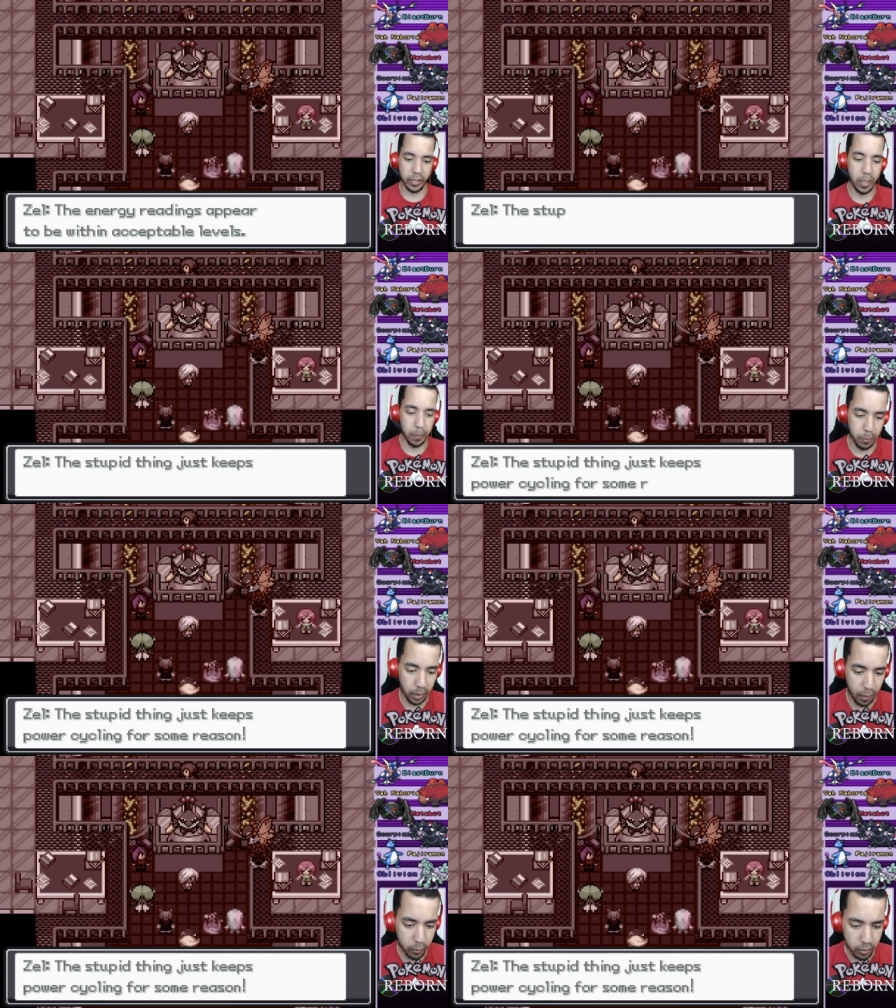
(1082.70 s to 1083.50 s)
acceptable
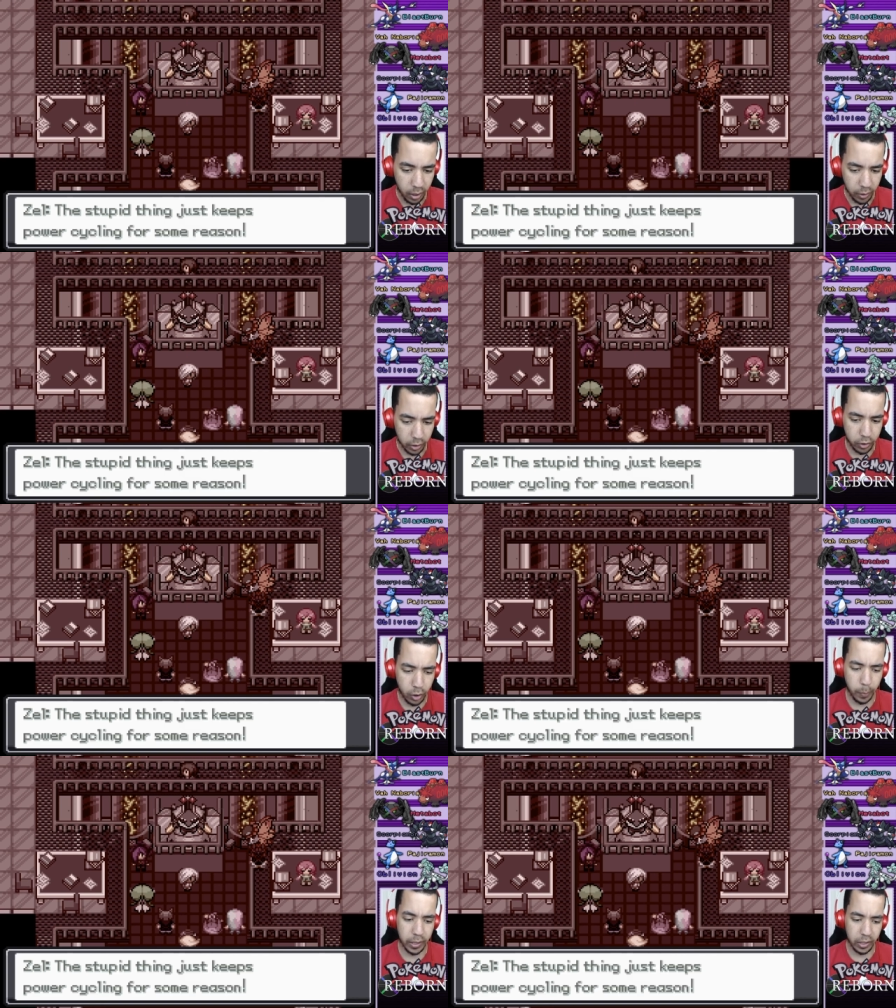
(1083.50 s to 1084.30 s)
levels. The
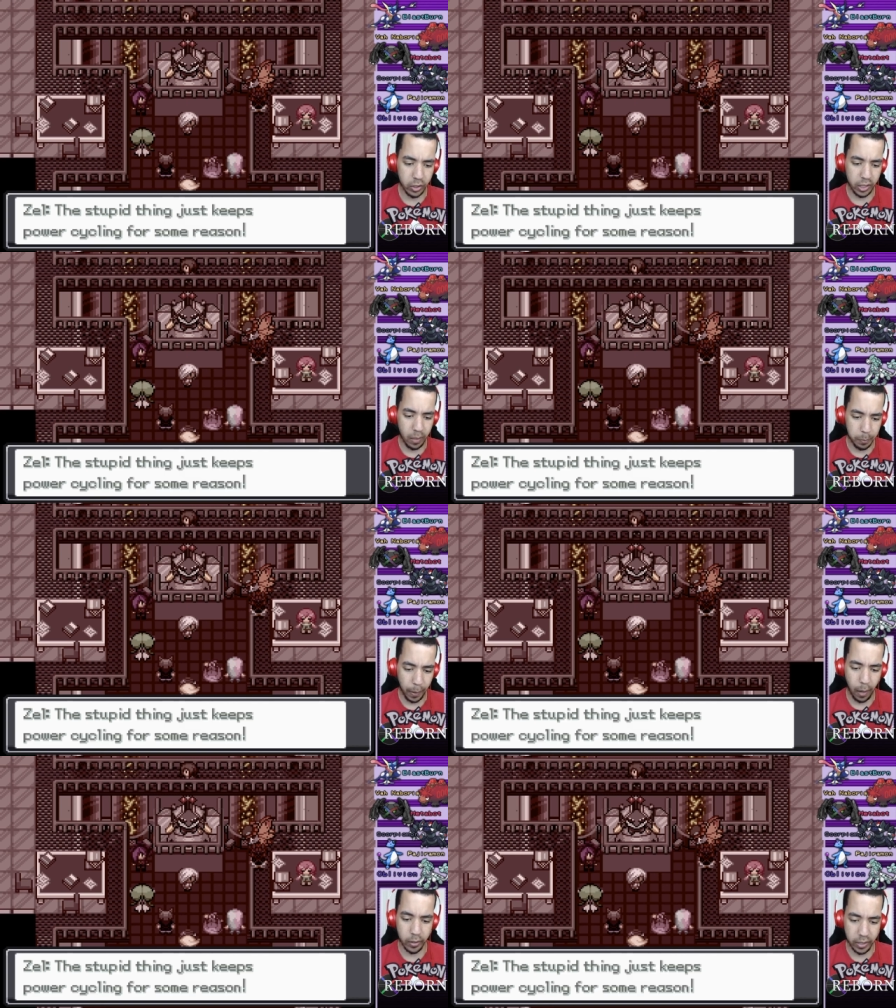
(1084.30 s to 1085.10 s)
stupid thing just keeps
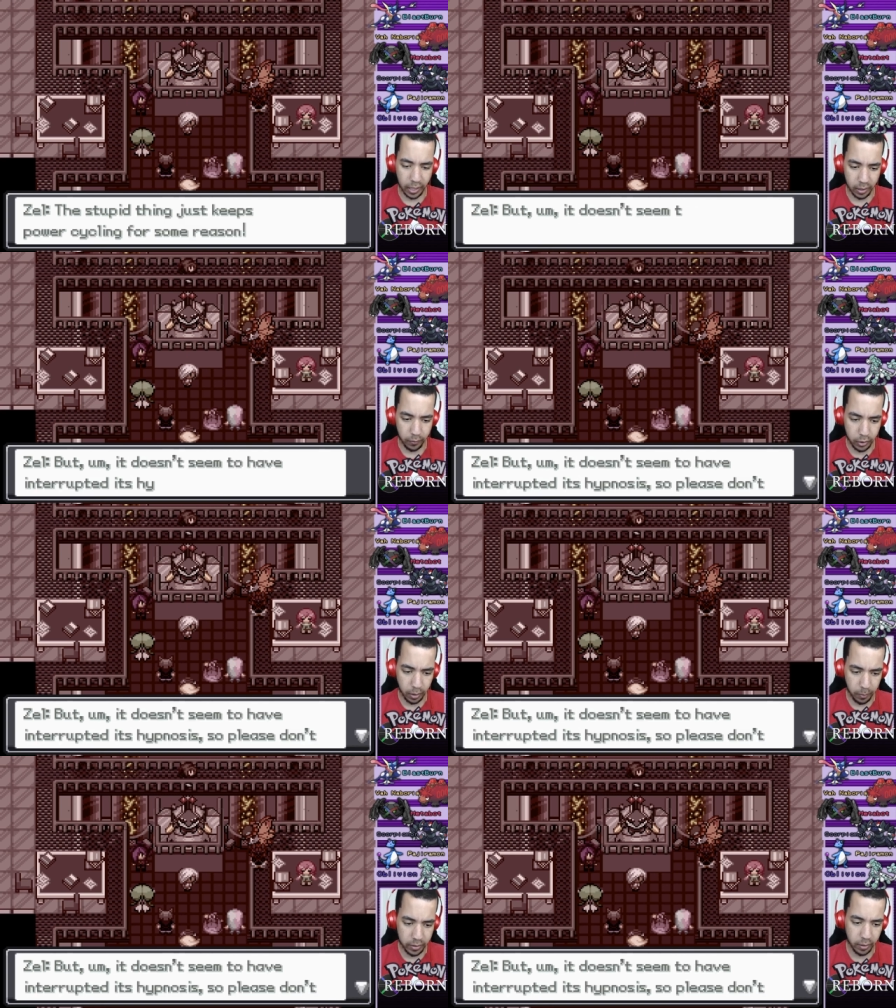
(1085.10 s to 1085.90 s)
power cycling for
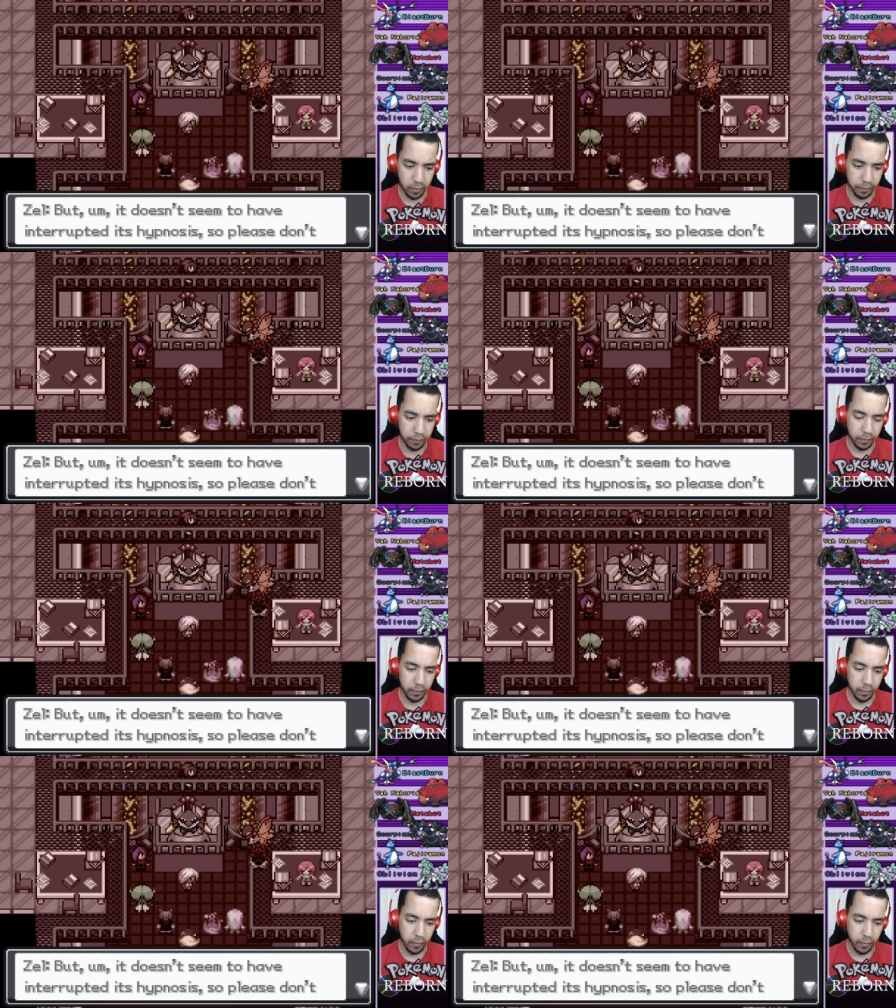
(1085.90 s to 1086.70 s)
some reason.
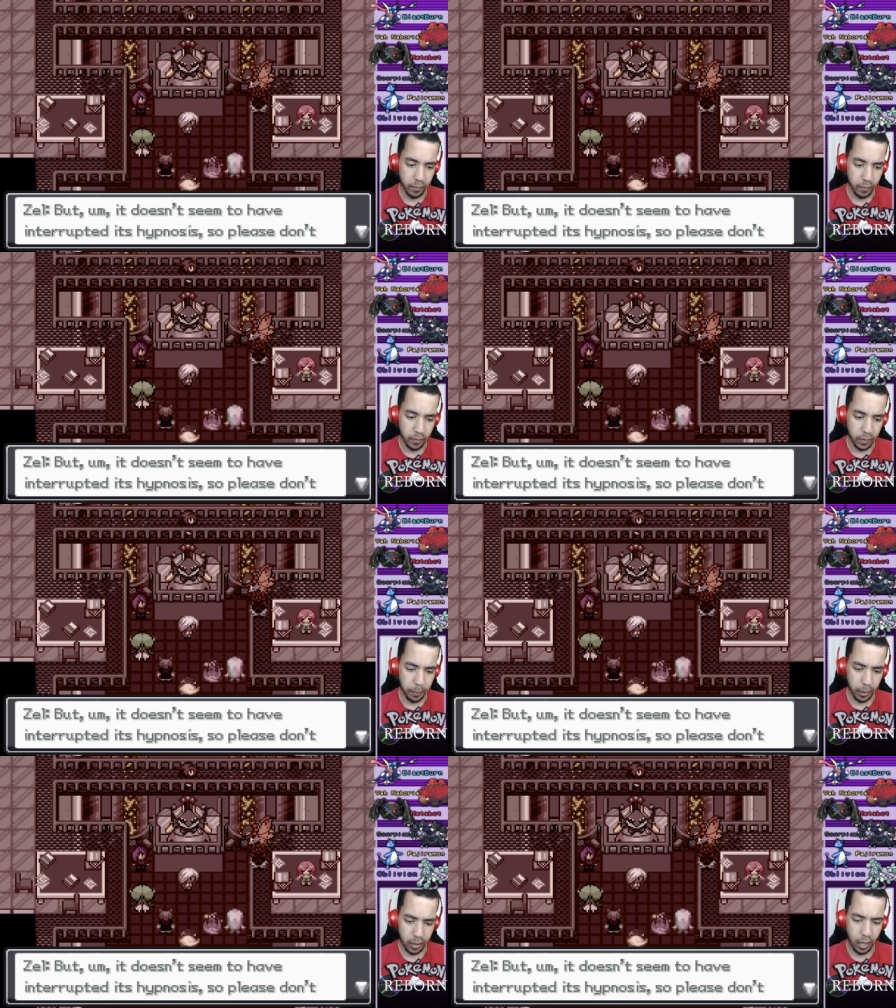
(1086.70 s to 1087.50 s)

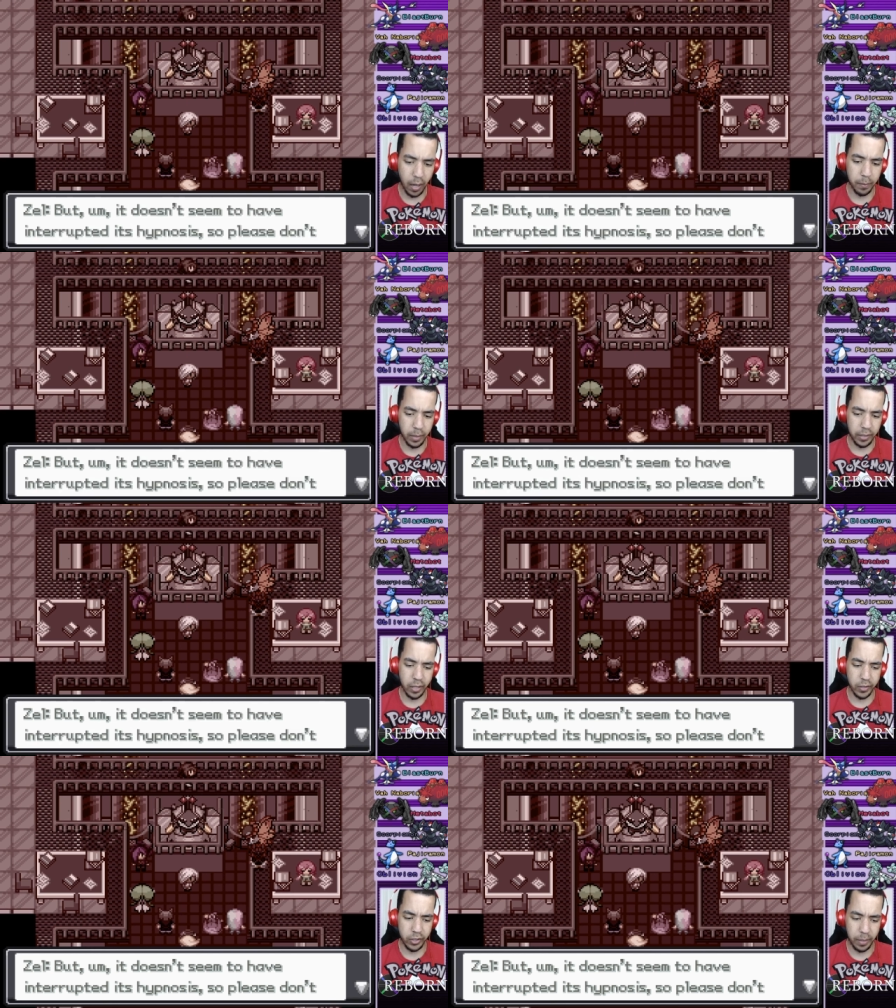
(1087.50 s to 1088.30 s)
But, um, it
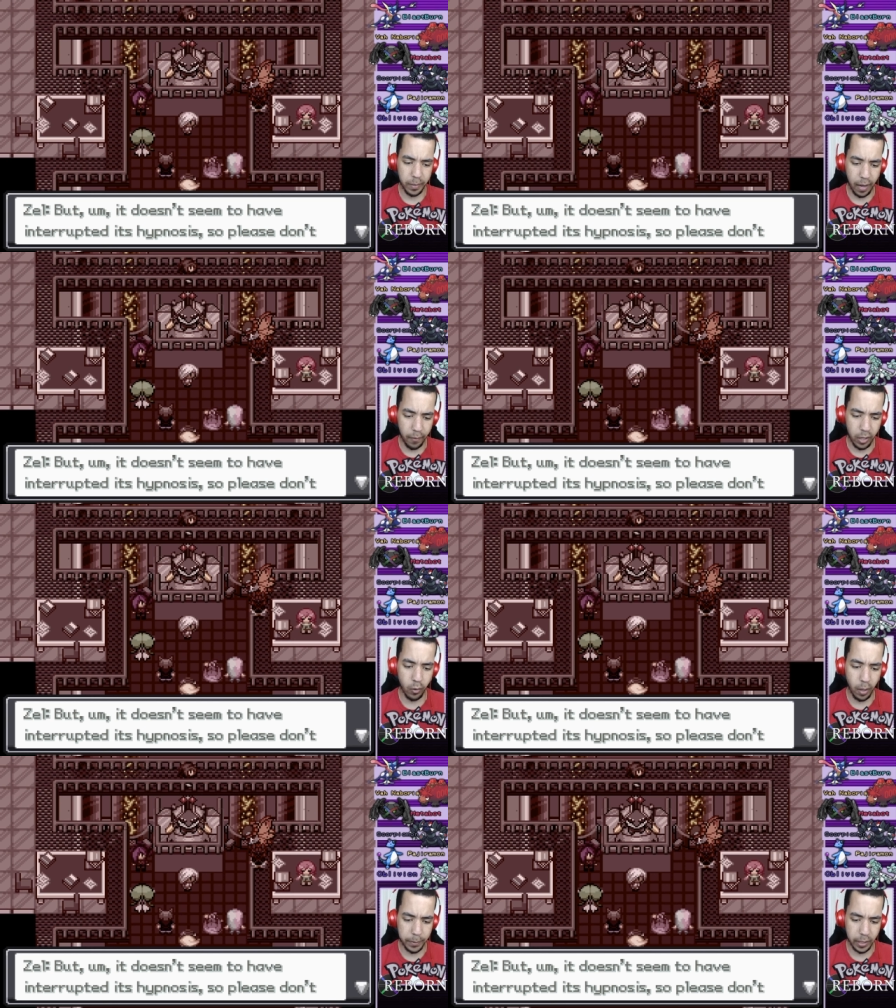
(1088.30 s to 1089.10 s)
doesn't seem to have
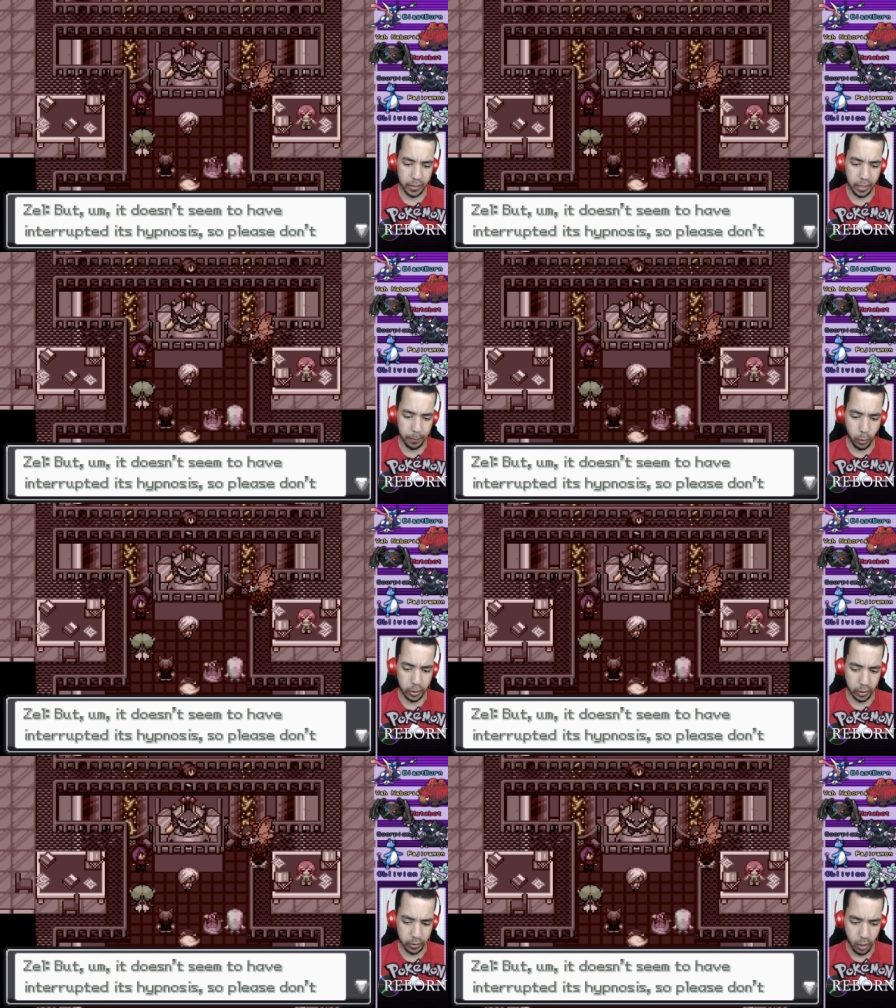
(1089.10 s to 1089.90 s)
interrupted its
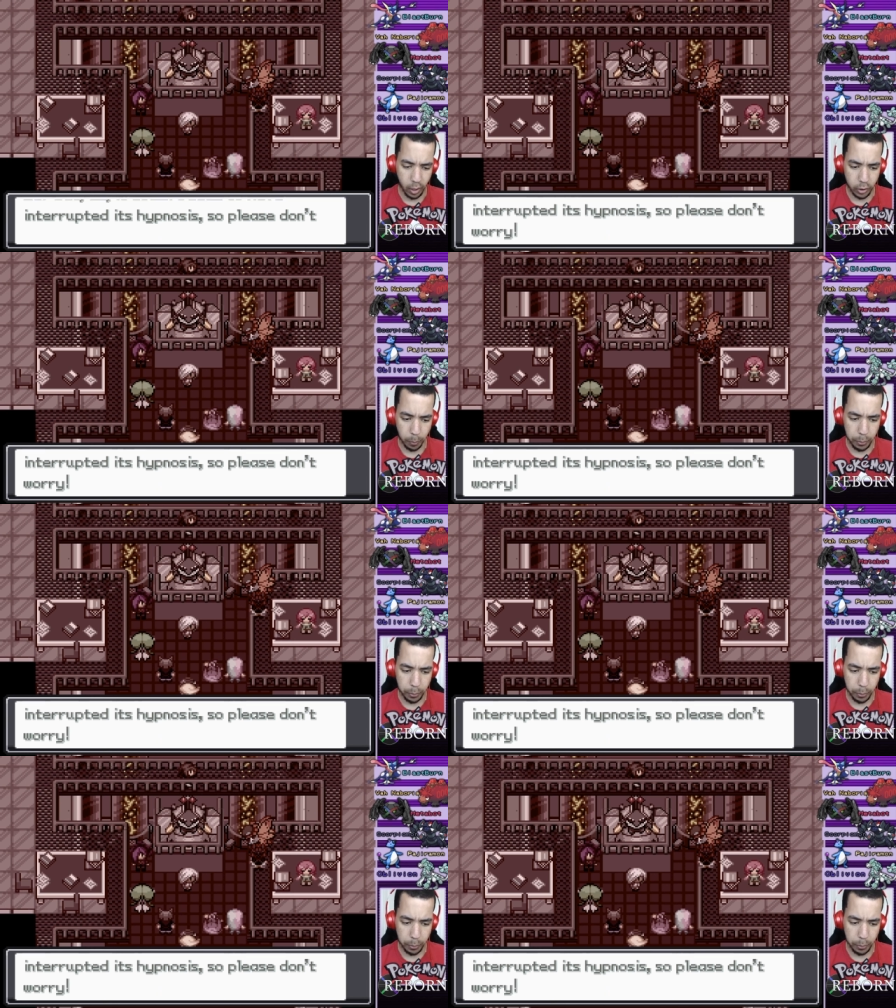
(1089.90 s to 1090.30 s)
hypnosis, so